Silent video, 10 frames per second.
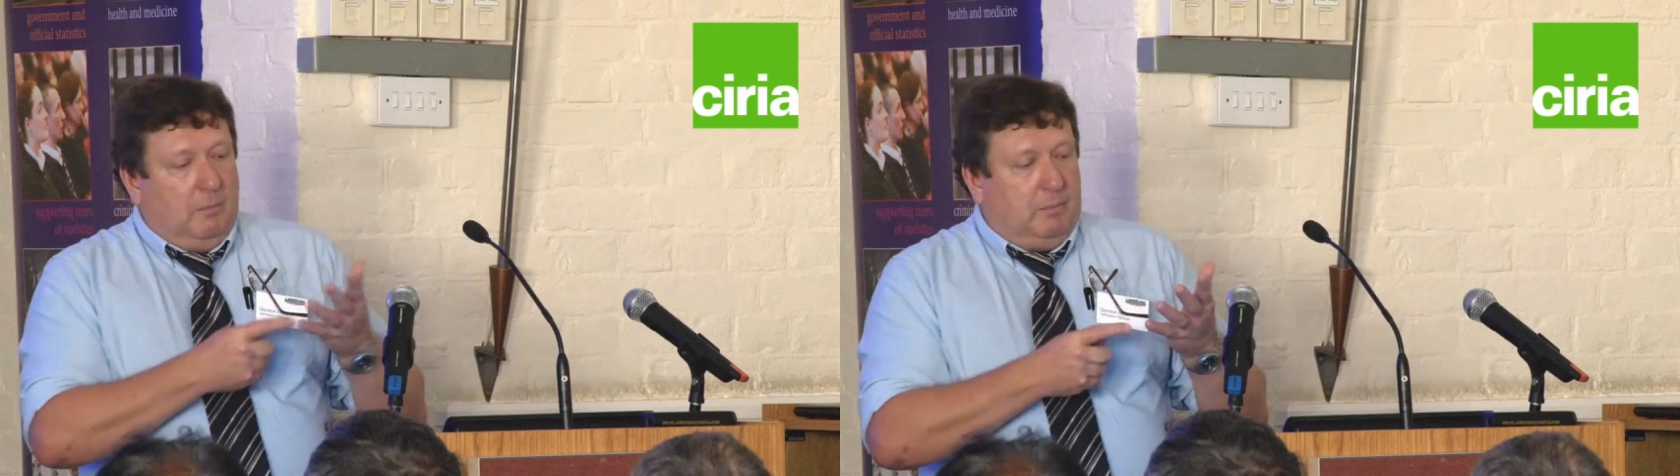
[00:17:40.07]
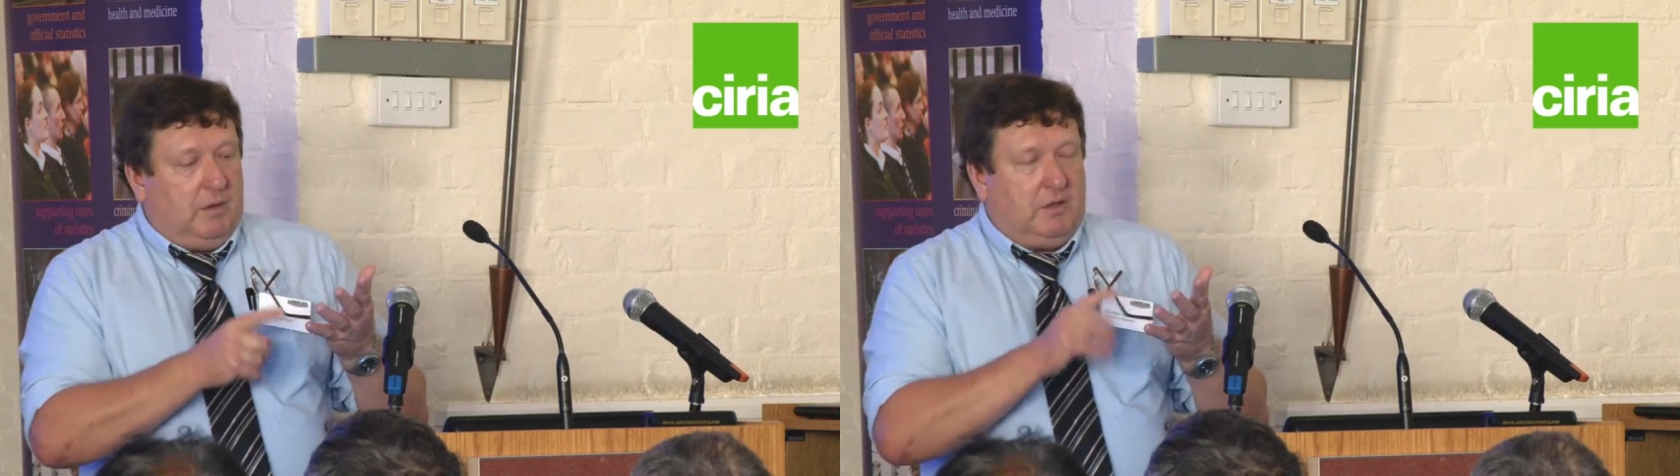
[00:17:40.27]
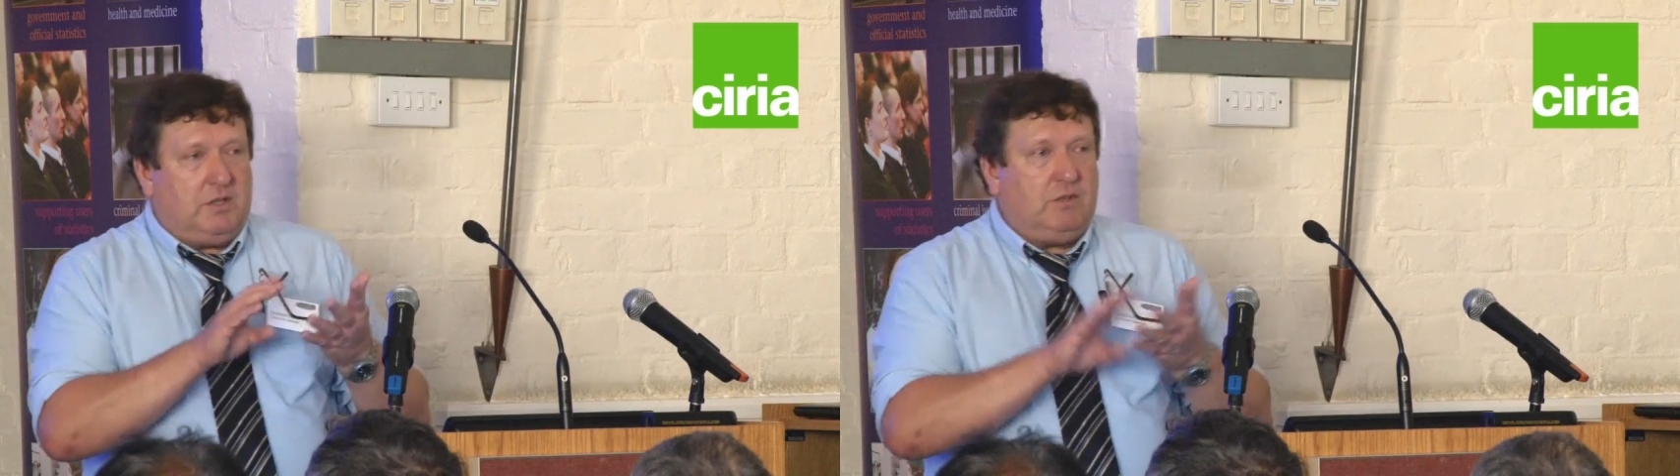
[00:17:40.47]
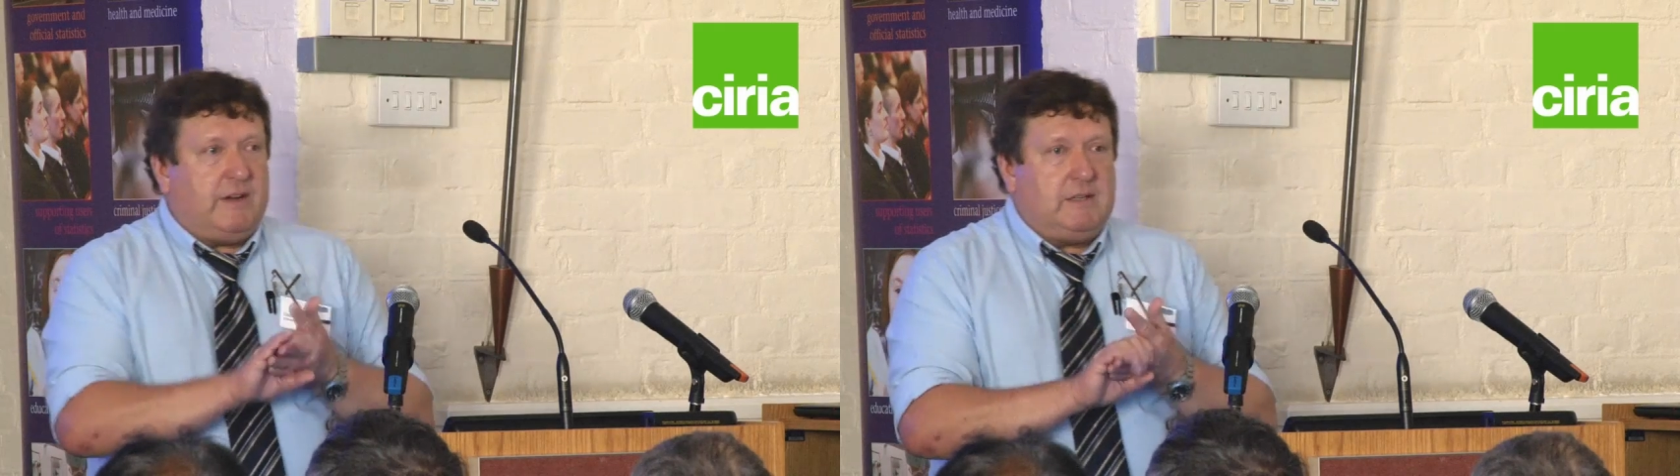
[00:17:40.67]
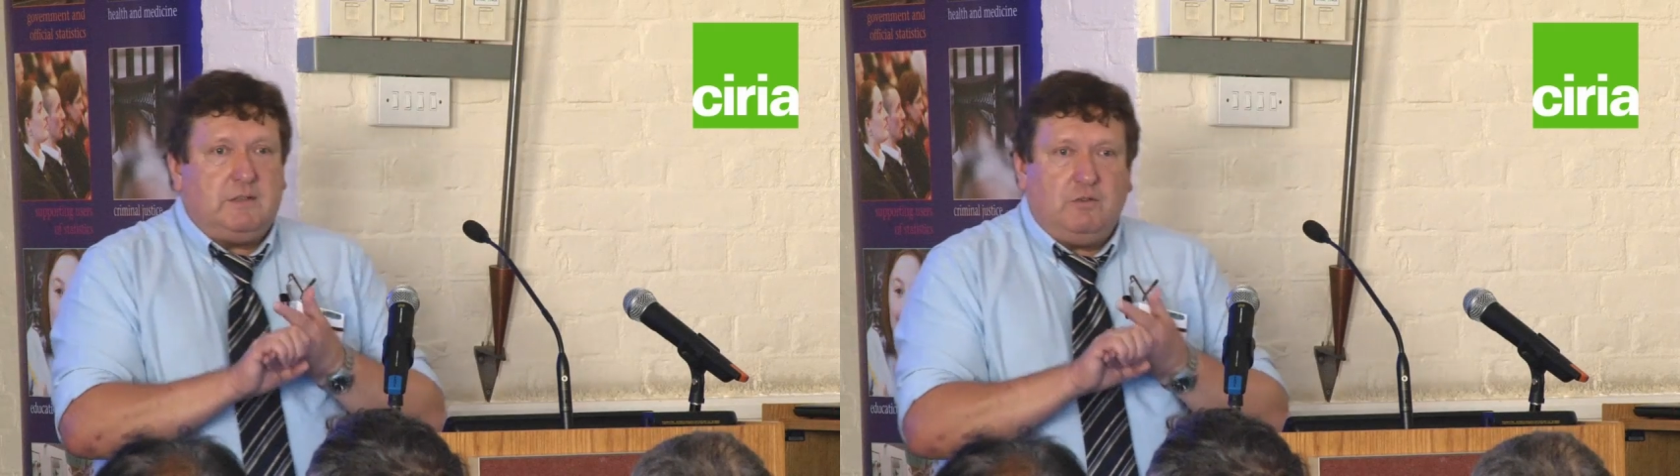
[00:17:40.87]
But because the
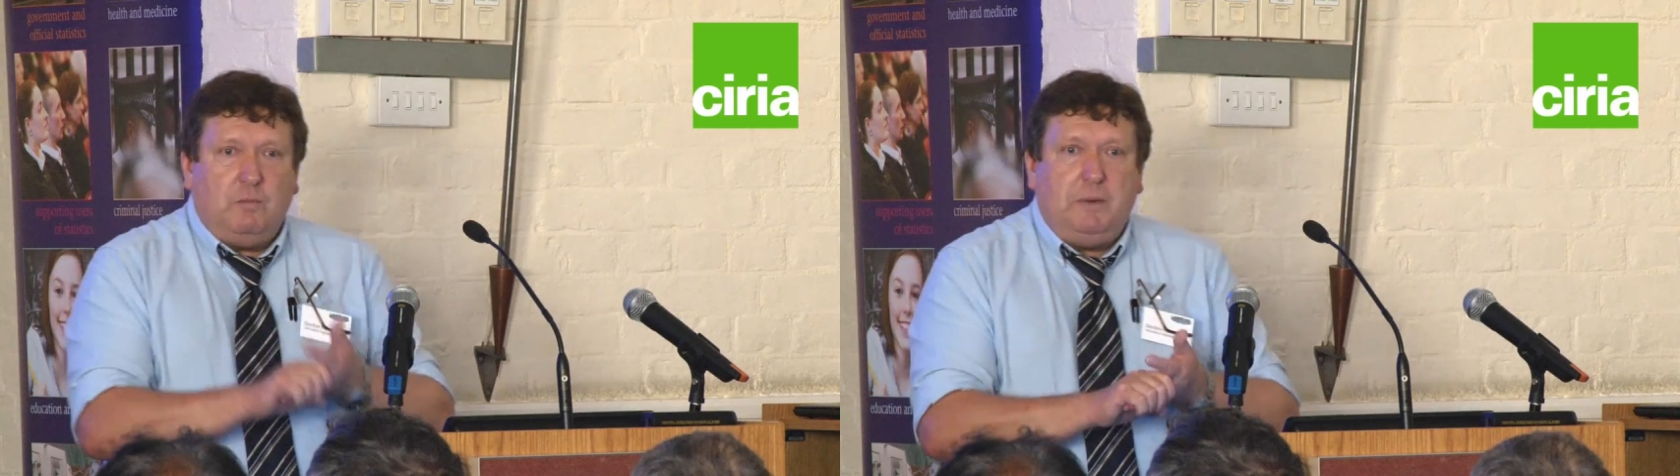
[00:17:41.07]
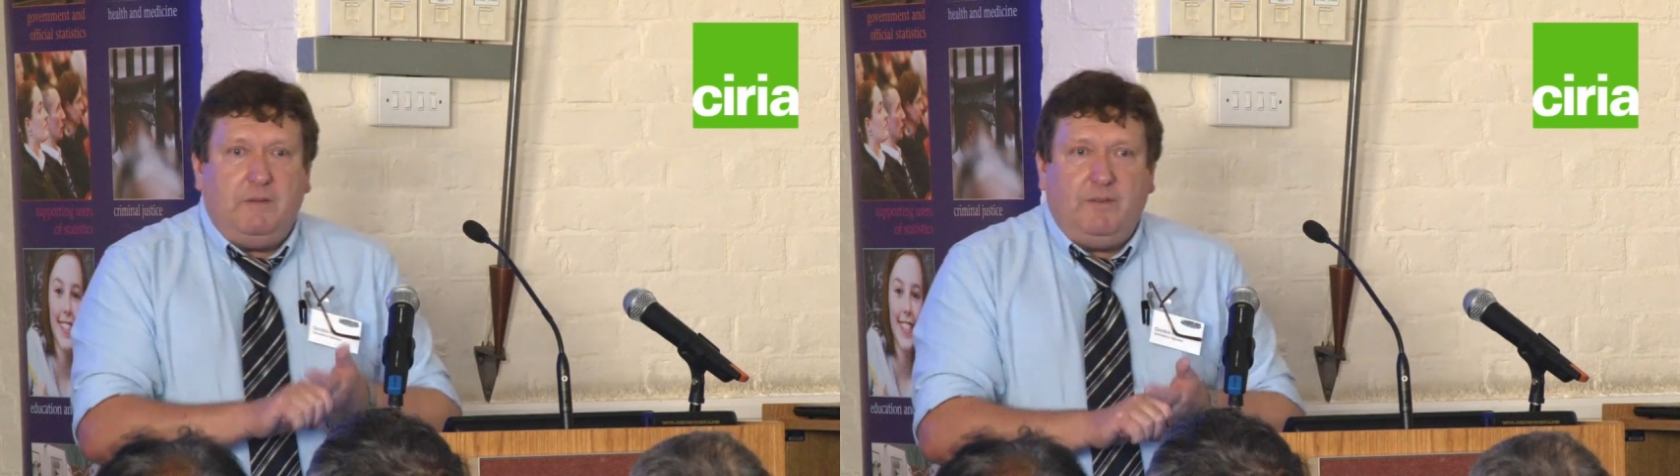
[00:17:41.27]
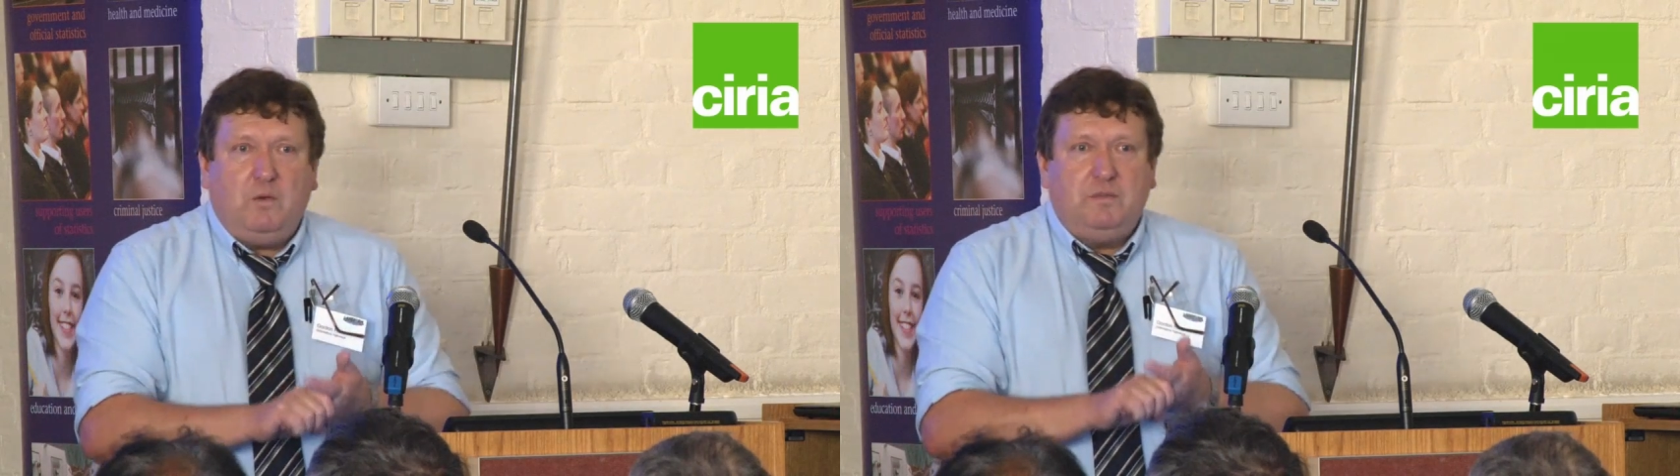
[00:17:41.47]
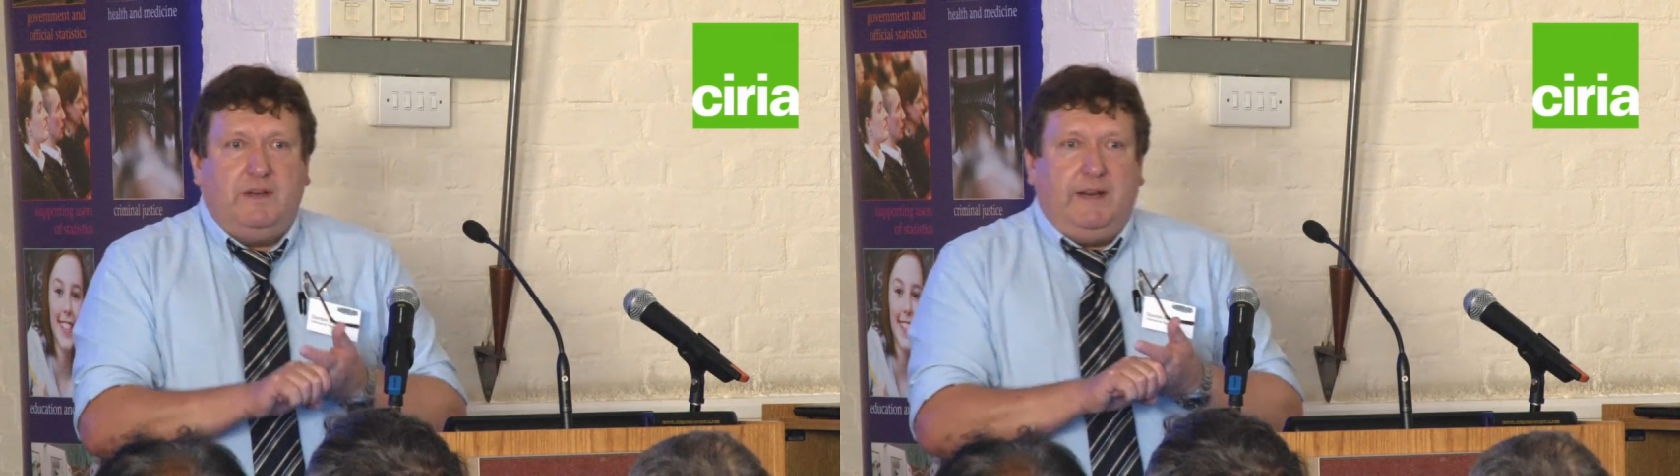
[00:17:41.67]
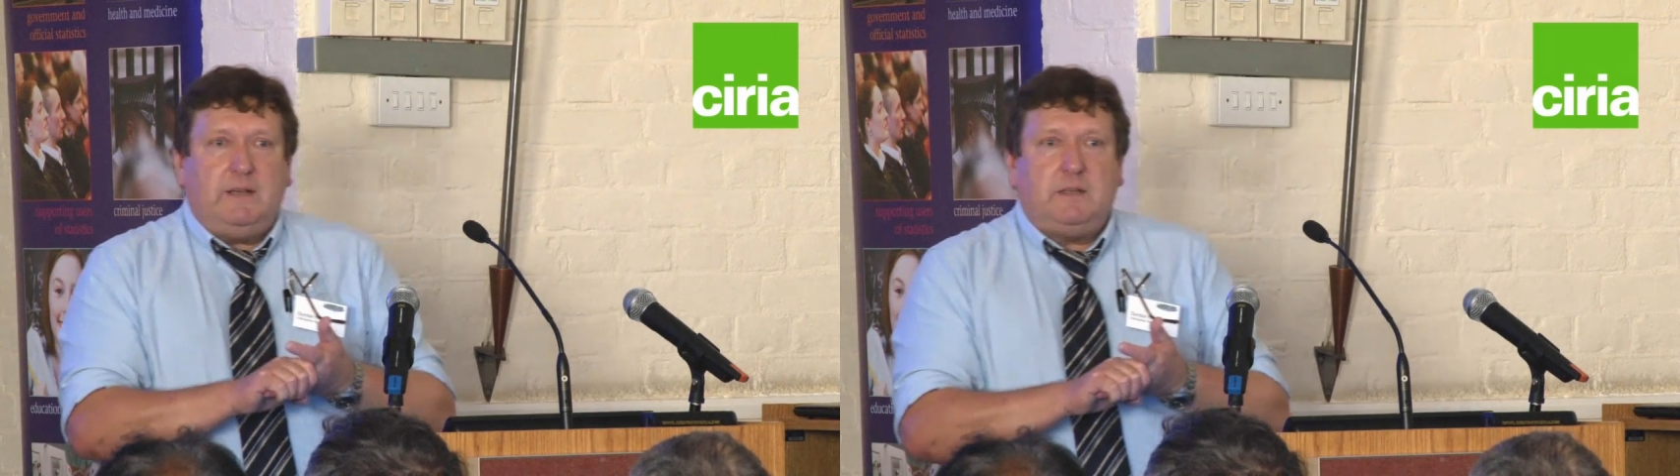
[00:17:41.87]
residents have all been involved
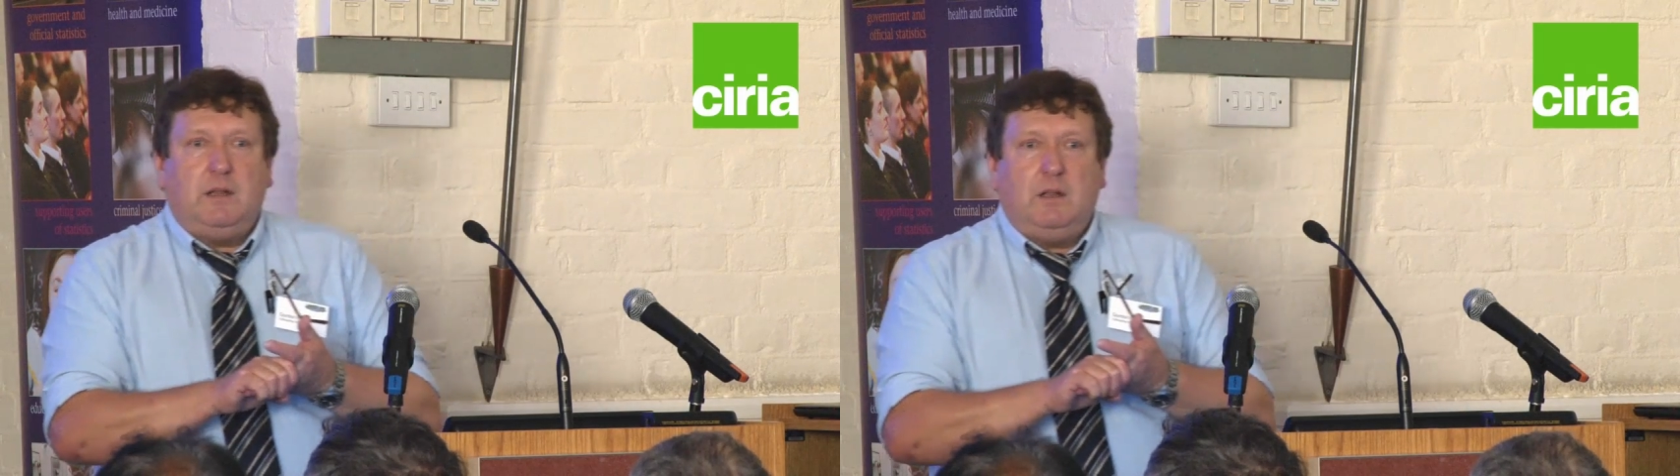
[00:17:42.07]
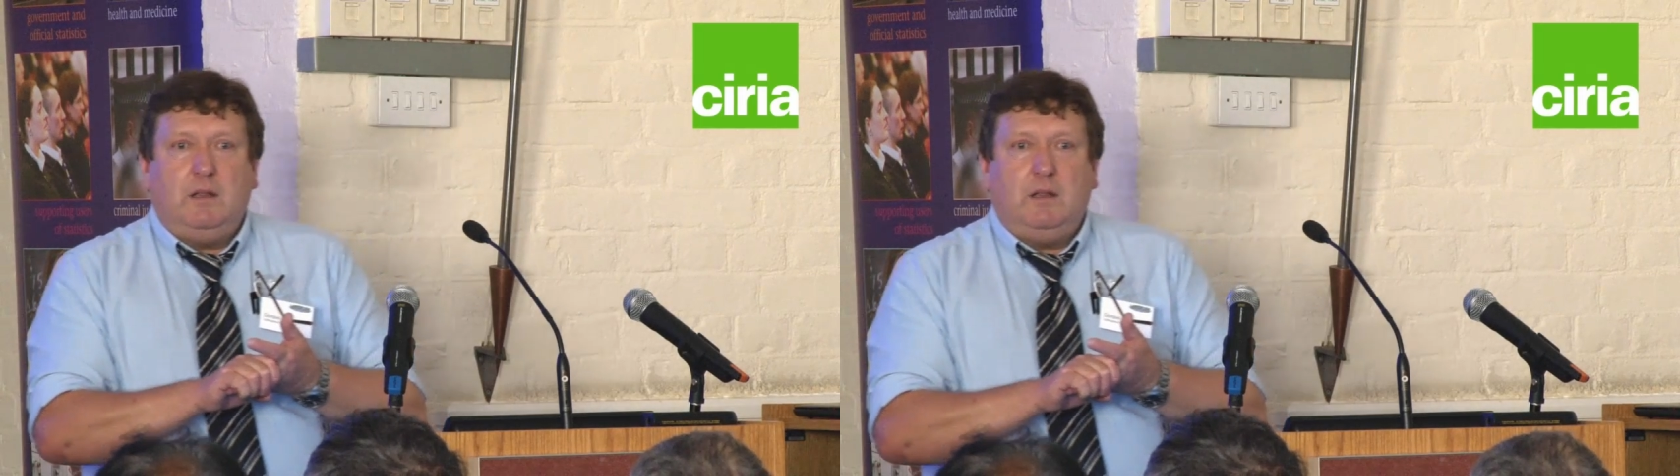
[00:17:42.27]
in it,